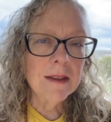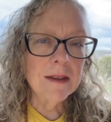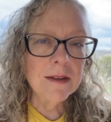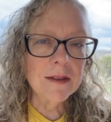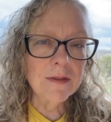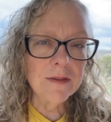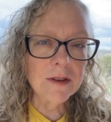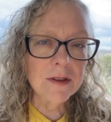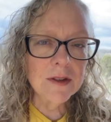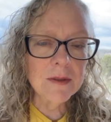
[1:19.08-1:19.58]

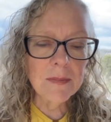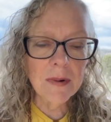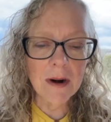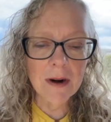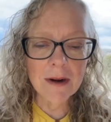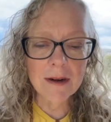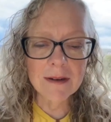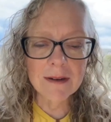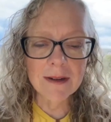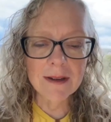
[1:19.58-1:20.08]
This first
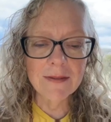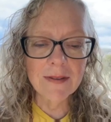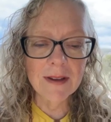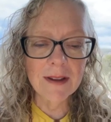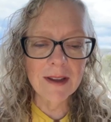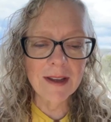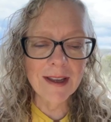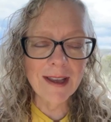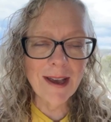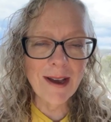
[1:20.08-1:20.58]
part, if
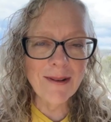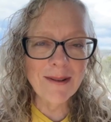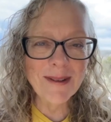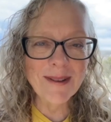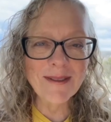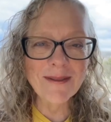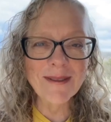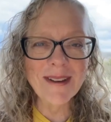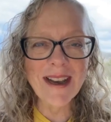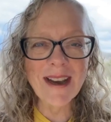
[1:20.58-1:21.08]
I like how
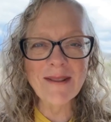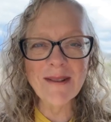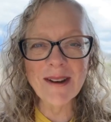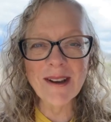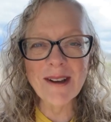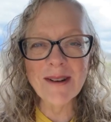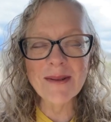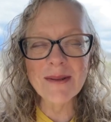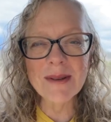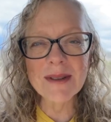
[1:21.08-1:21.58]

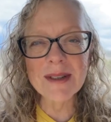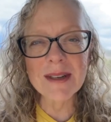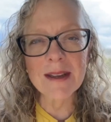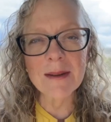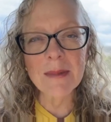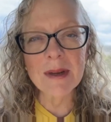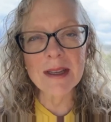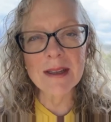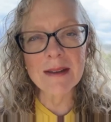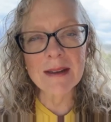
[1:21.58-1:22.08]
it goes,
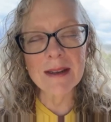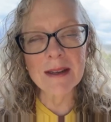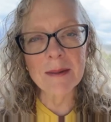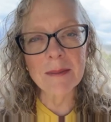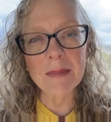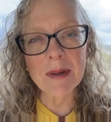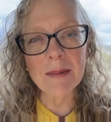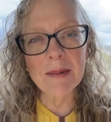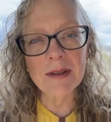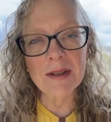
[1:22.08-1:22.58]
I might
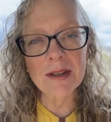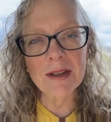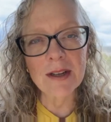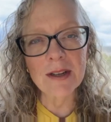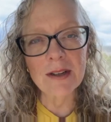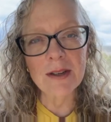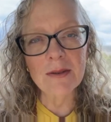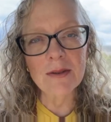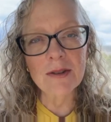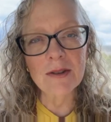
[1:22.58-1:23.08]
publish it
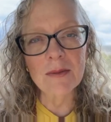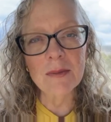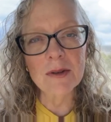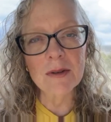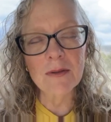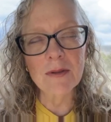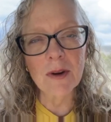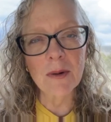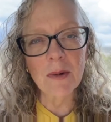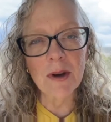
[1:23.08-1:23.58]
on YouTube.
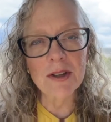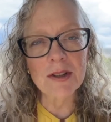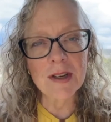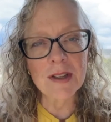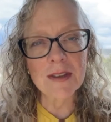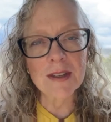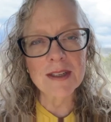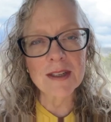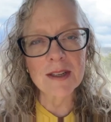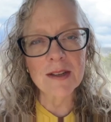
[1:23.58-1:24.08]
So if you're
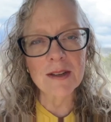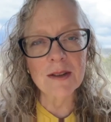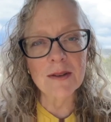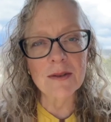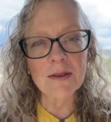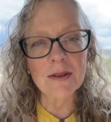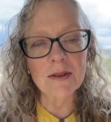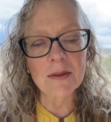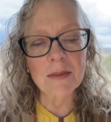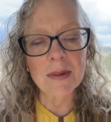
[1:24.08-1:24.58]
watching this on
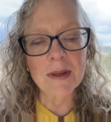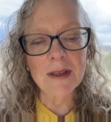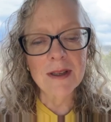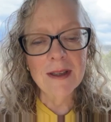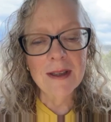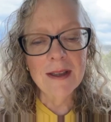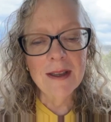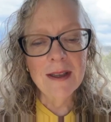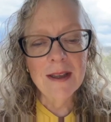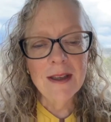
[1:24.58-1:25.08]
YouTube,
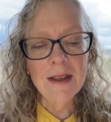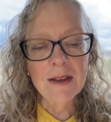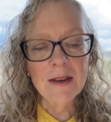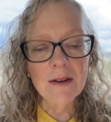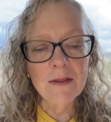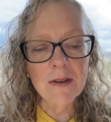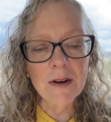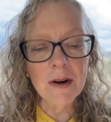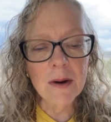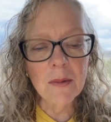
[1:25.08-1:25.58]

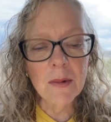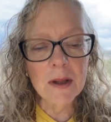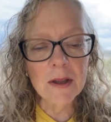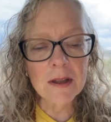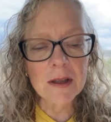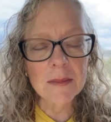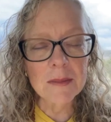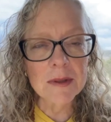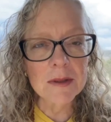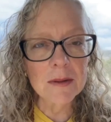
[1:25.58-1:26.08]
you're very
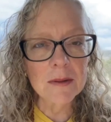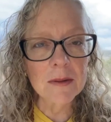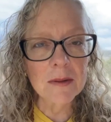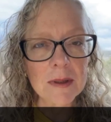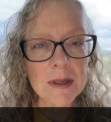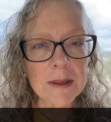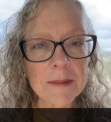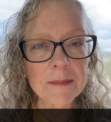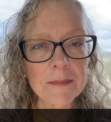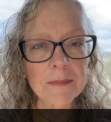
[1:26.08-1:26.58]
welcome
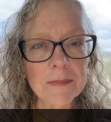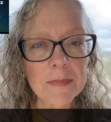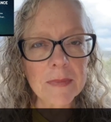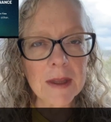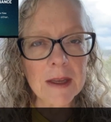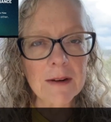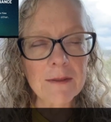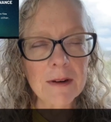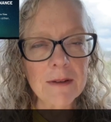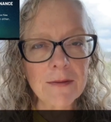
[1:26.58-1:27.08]
to,
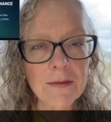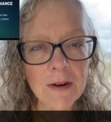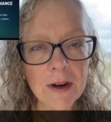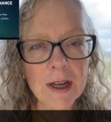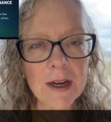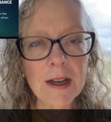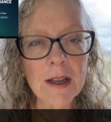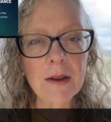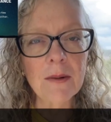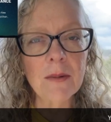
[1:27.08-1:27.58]
every
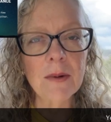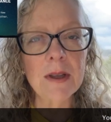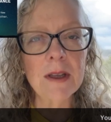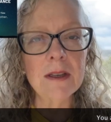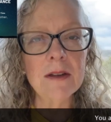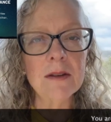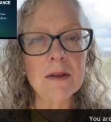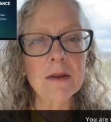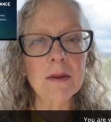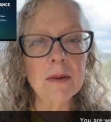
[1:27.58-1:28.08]
Friday
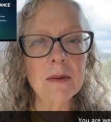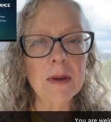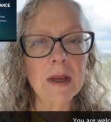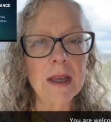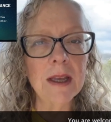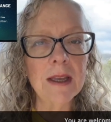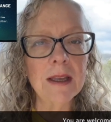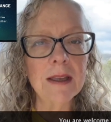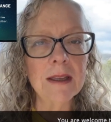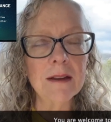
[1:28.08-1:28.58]
we do
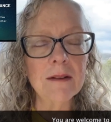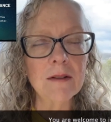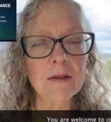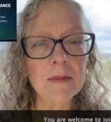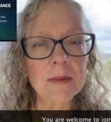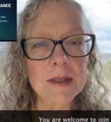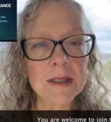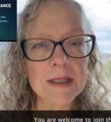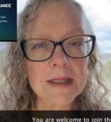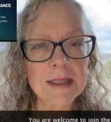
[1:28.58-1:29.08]
a
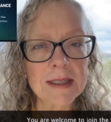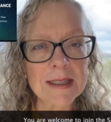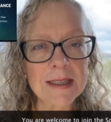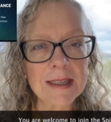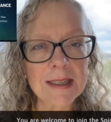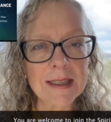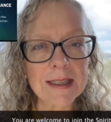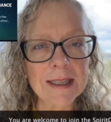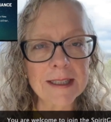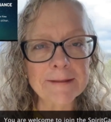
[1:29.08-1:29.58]
group distance
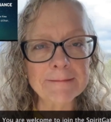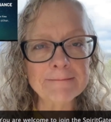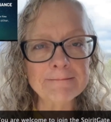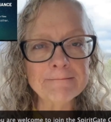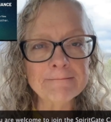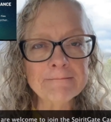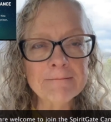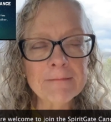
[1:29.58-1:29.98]
healing.